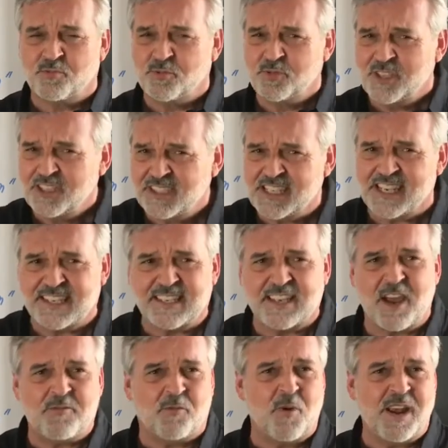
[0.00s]
Really a
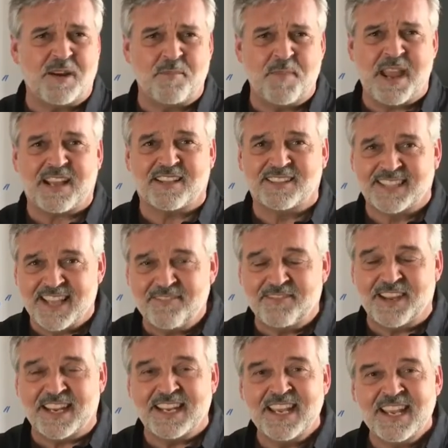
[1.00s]
tough way to make a
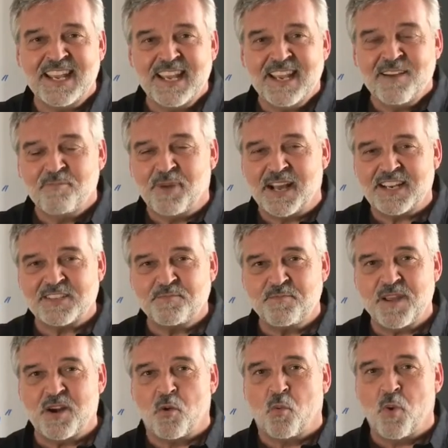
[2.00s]
living, but it's
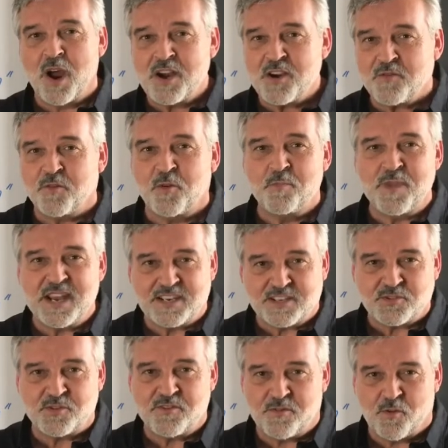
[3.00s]
been a wonderful
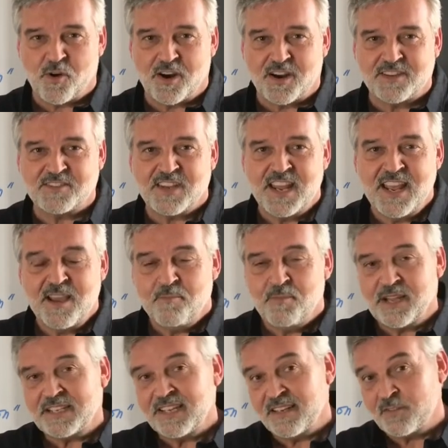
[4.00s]
ministry for us.
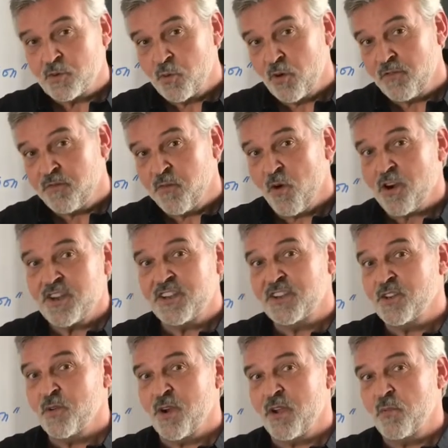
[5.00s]
But to afford to
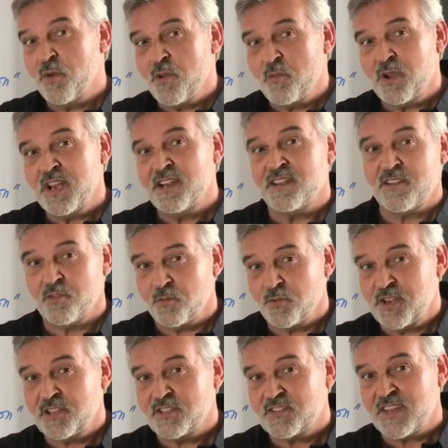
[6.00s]
do it, we went into the
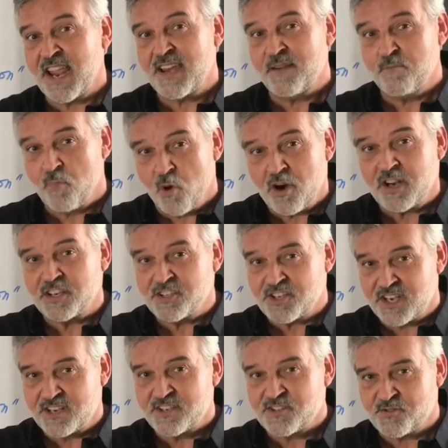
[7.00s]
real estate and mortgage
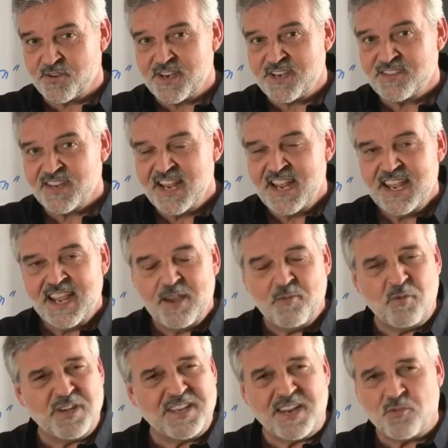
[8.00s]
industries.
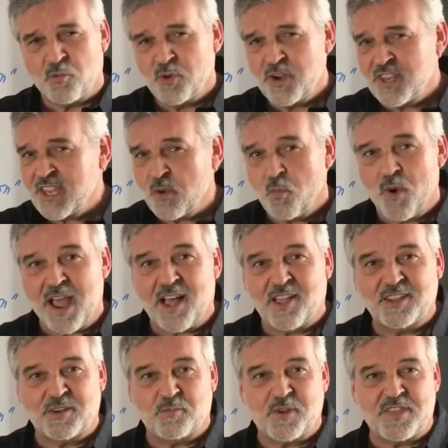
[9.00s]
We did really
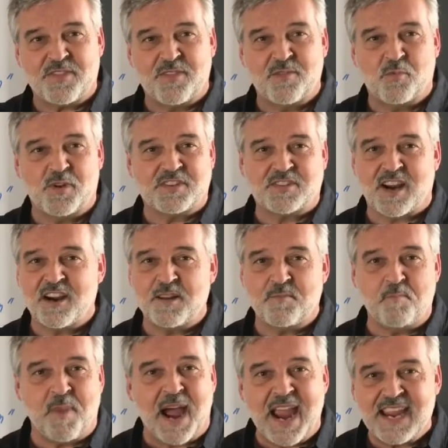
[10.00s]
well, and we
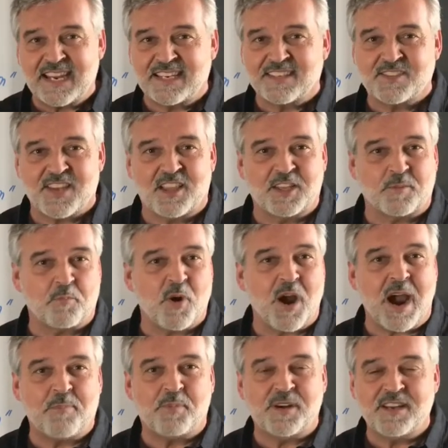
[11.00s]
started buying and selling
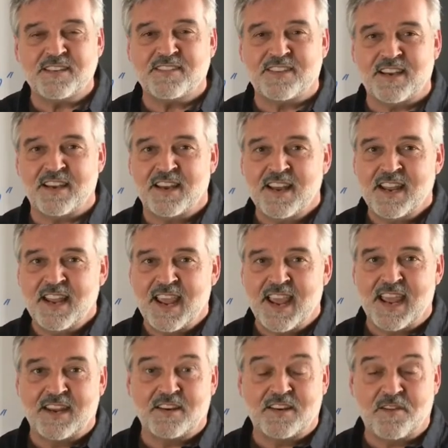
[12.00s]
properties
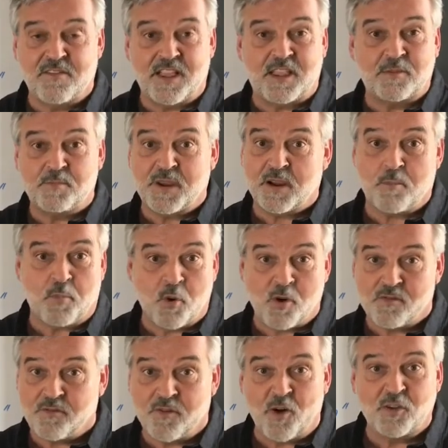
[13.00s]
and developing a
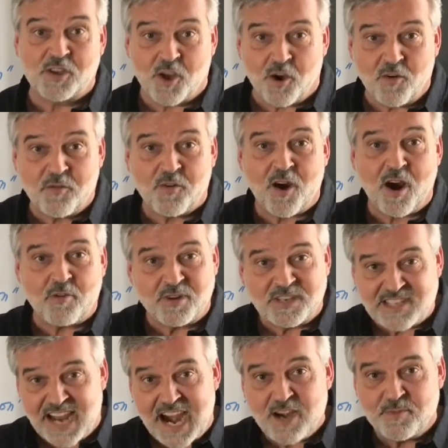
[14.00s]
portfolio for our
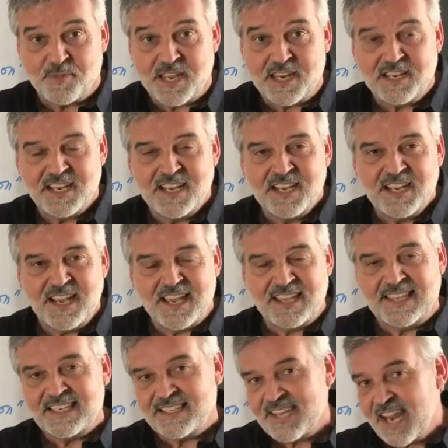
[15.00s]
retirement.
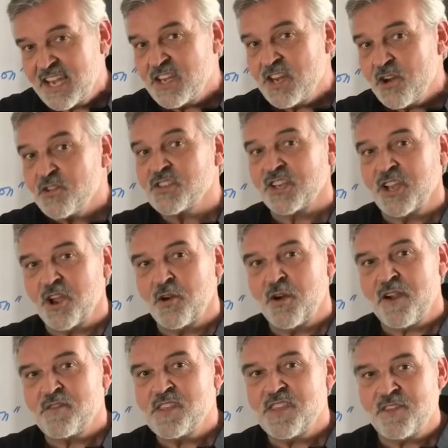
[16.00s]
And then 10 years ago,
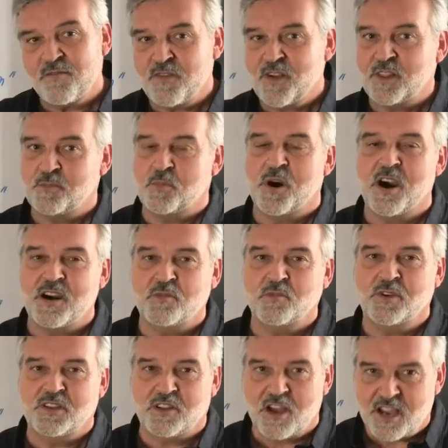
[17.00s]
everything fell apart.
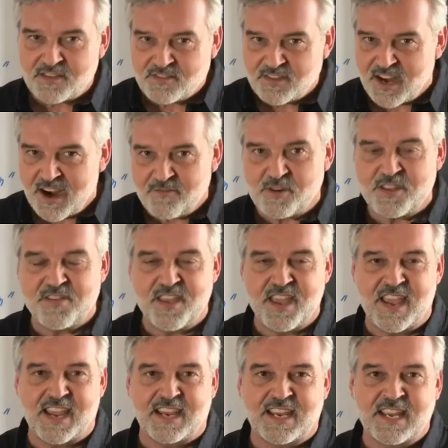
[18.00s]
We lost
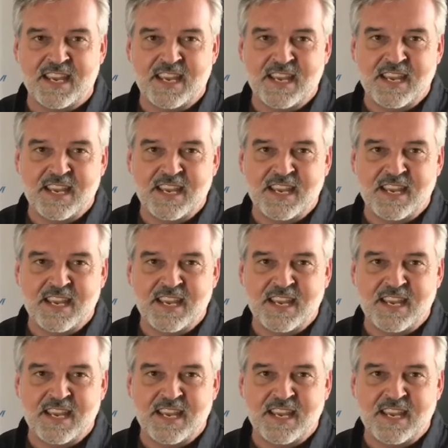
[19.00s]
everything.